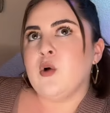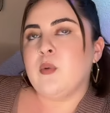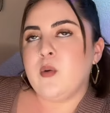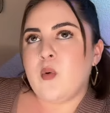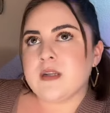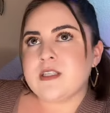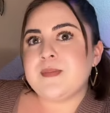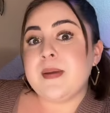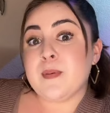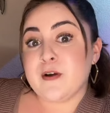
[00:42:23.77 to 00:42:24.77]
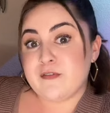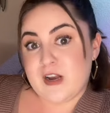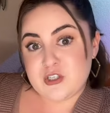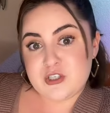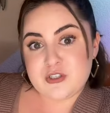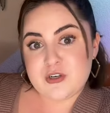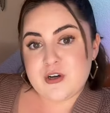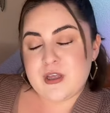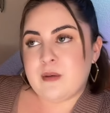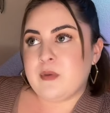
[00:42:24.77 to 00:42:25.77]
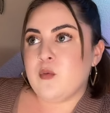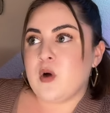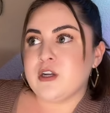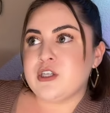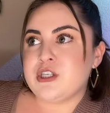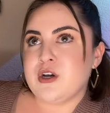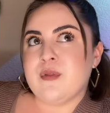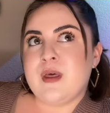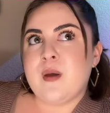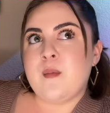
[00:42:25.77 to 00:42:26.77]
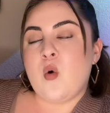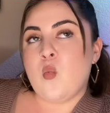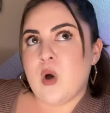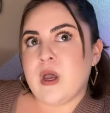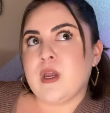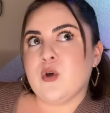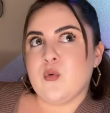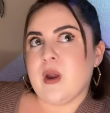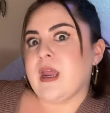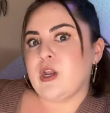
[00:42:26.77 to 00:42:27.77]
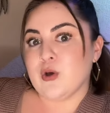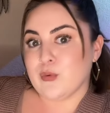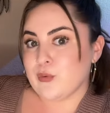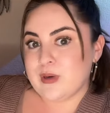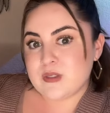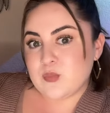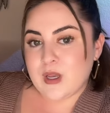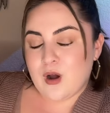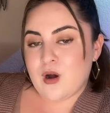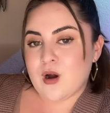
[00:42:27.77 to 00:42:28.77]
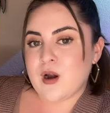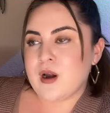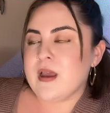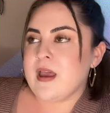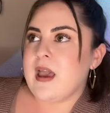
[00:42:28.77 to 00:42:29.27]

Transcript: We want to be professional and we want to show them what great notaries we are.